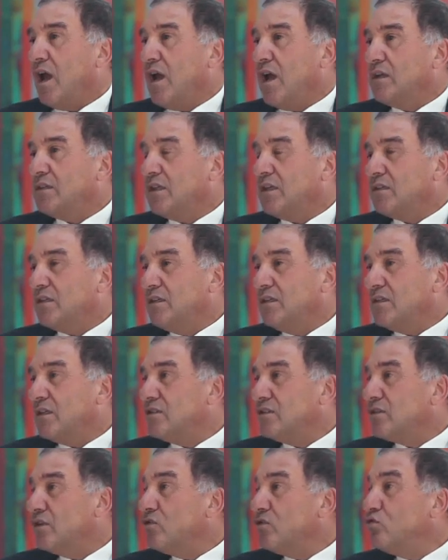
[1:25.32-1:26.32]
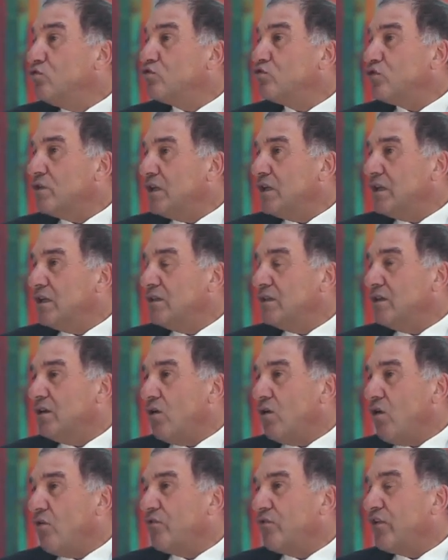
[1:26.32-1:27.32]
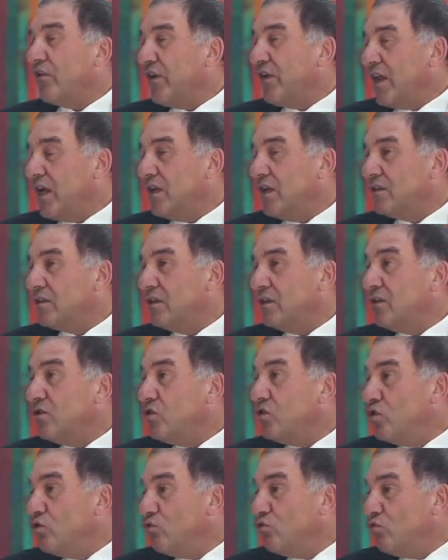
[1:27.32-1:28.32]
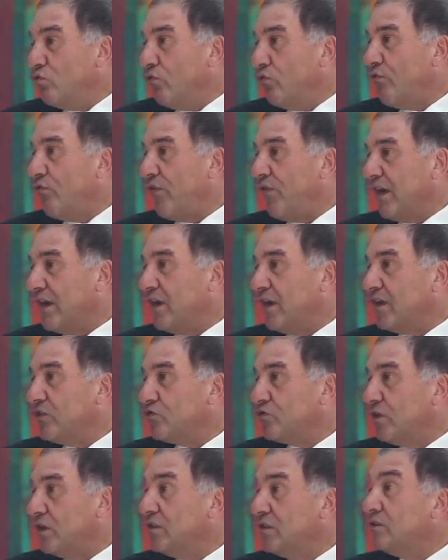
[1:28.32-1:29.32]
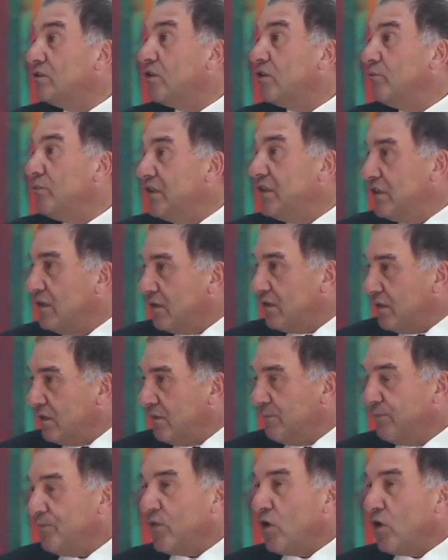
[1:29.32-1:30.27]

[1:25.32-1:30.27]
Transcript: And I think there is a huge need of creating new financial intermediary,